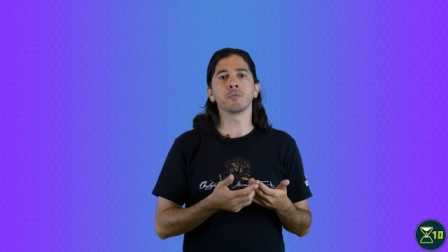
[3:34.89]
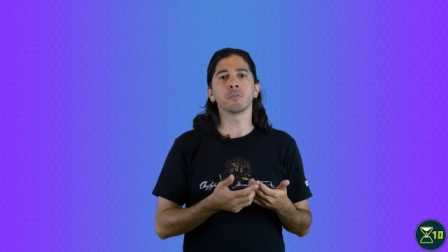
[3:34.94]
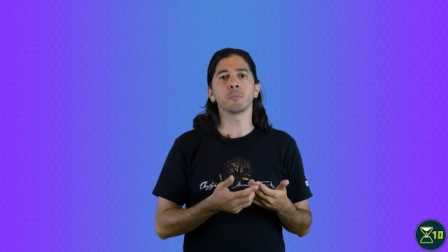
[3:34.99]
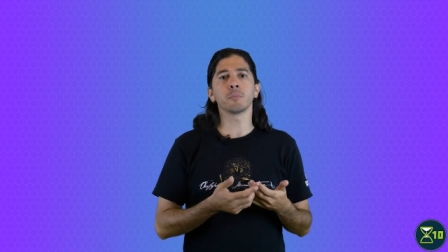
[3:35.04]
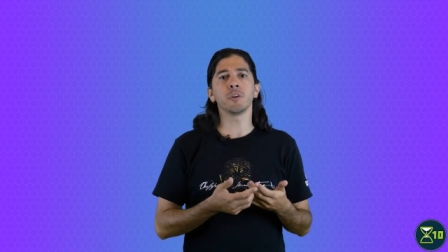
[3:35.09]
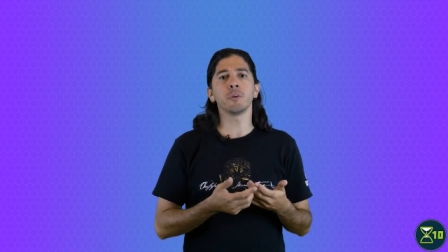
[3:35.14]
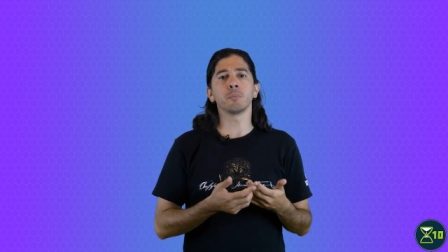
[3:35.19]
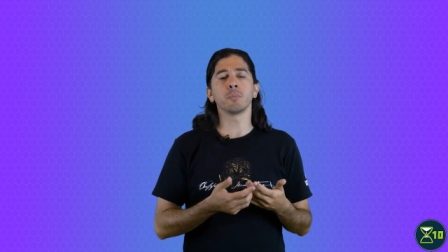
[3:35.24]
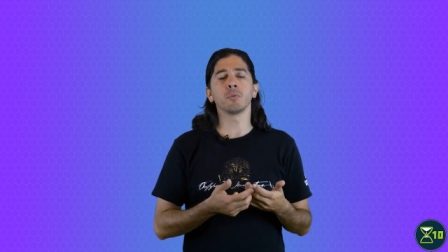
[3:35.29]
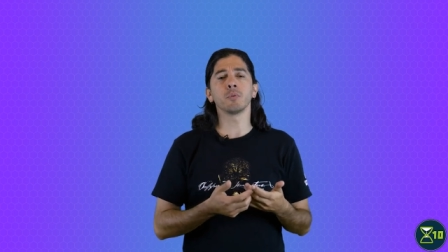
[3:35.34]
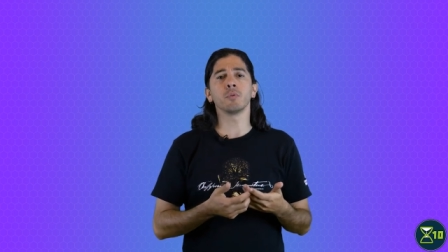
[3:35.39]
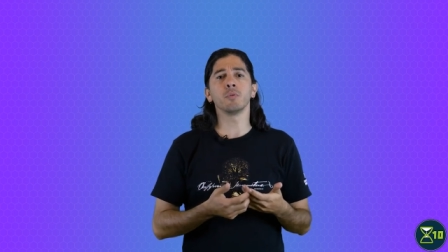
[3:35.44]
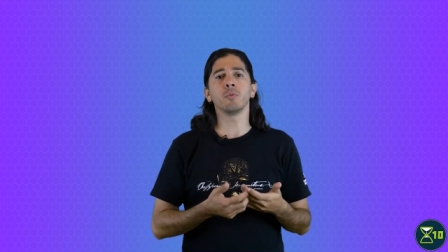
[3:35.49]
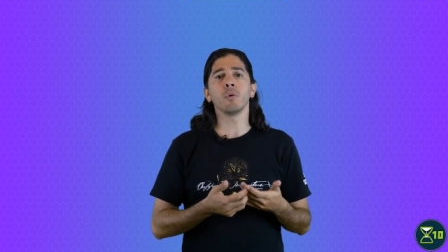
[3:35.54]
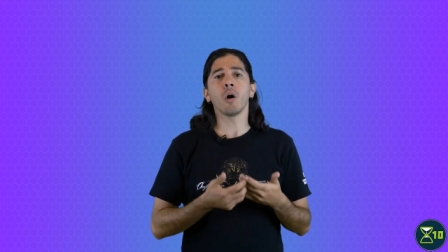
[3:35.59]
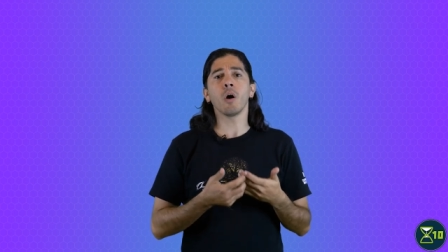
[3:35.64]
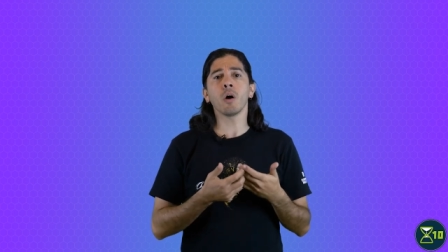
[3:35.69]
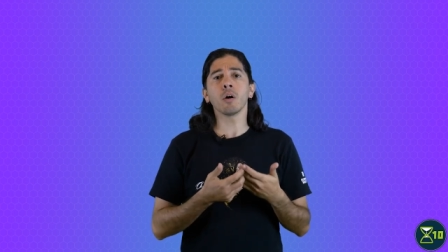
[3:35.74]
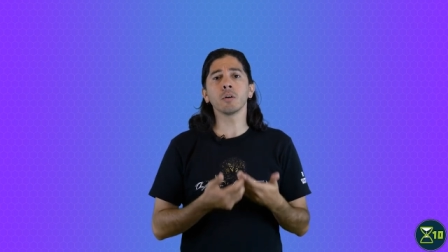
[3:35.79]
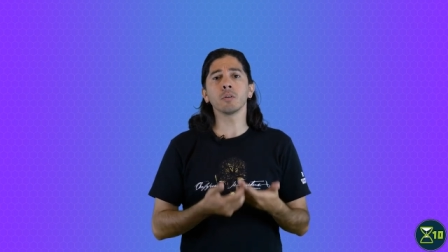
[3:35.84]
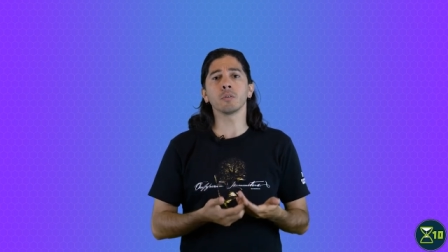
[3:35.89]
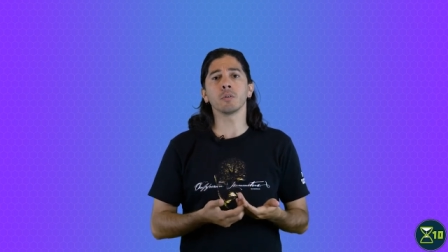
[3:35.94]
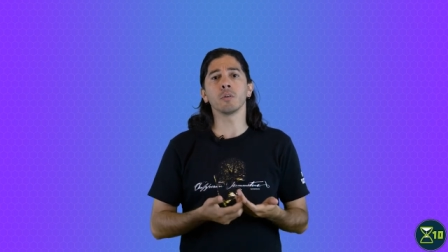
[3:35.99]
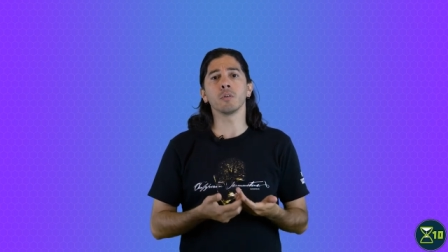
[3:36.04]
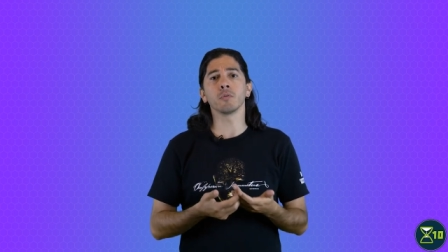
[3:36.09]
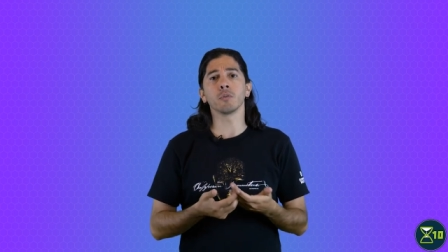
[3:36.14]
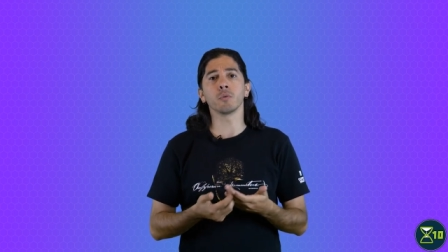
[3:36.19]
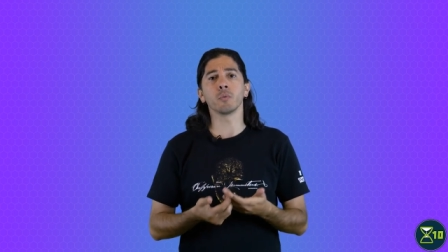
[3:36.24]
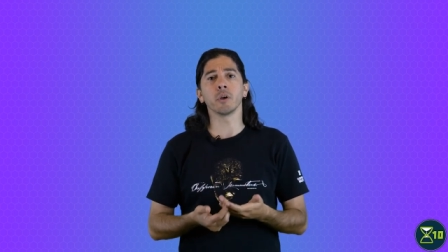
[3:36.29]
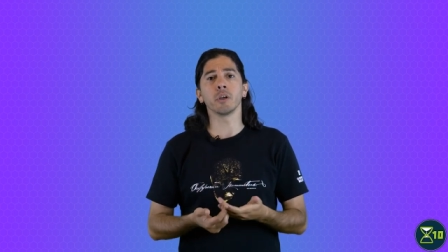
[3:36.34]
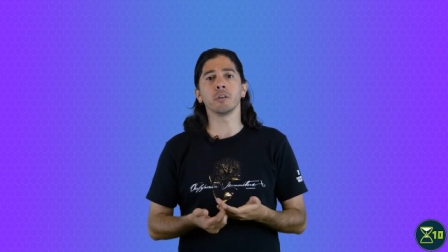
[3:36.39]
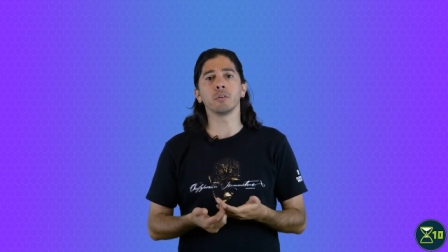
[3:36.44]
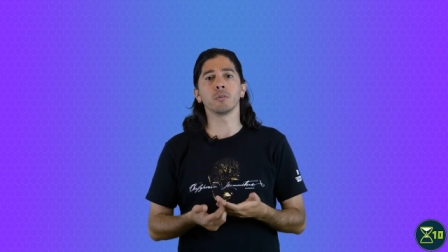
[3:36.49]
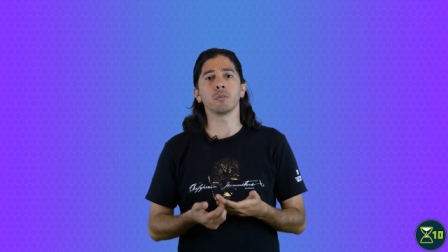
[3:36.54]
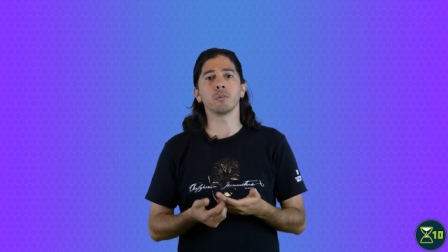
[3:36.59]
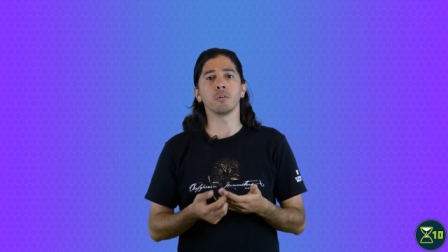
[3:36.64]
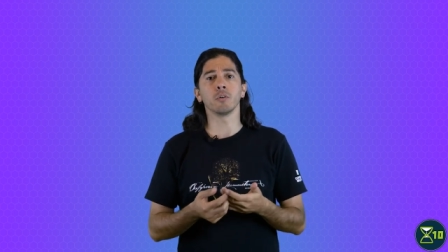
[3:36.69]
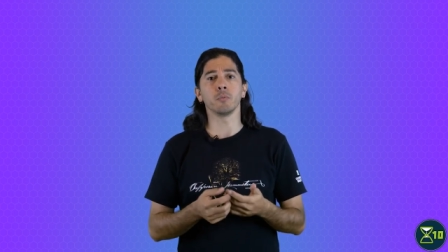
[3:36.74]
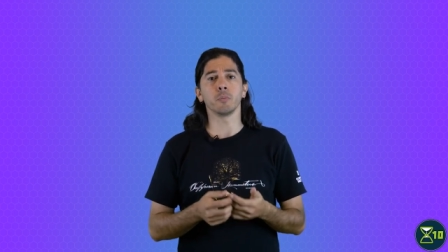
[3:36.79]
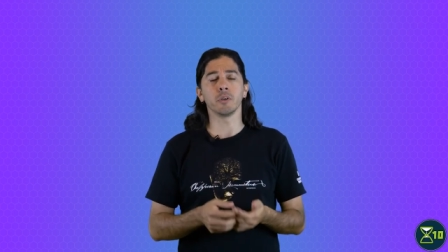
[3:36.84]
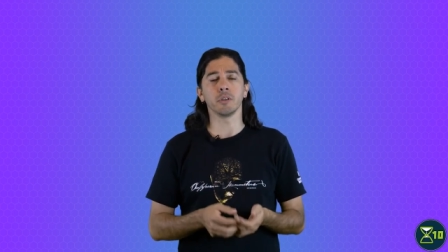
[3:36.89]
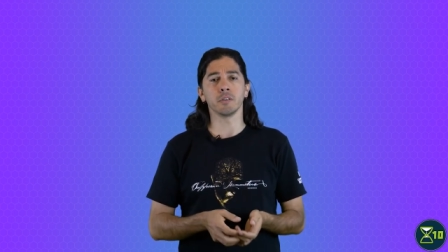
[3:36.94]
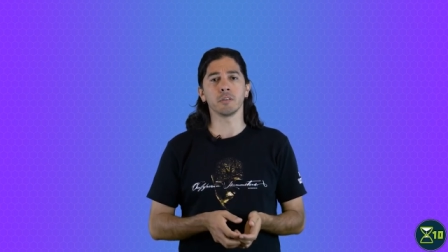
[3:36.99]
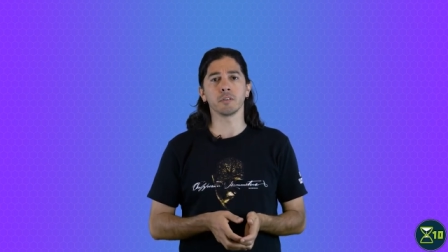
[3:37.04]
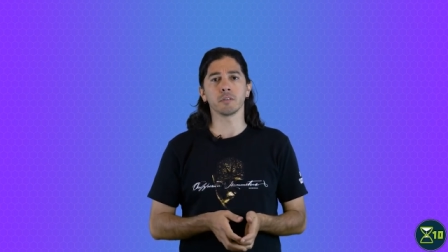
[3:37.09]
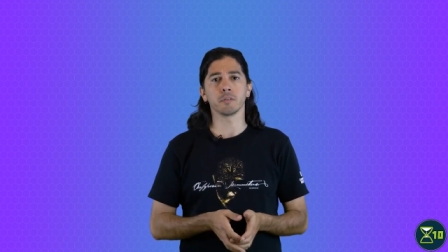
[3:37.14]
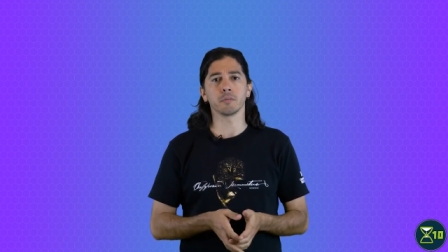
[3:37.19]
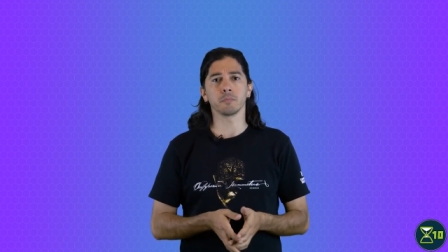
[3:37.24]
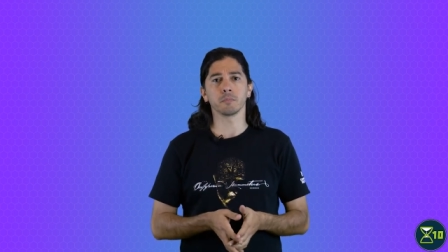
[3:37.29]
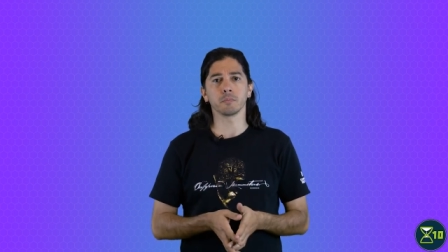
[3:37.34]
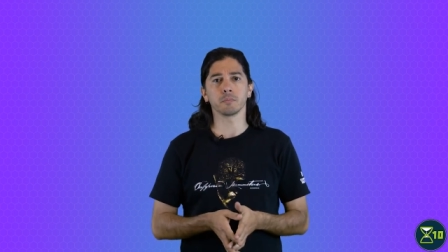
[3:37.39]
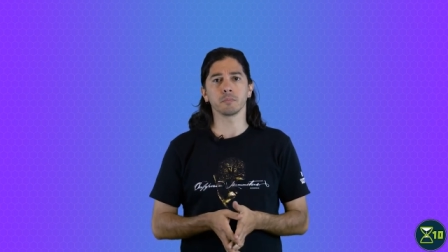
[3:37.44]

for people who aren't overweight or obese.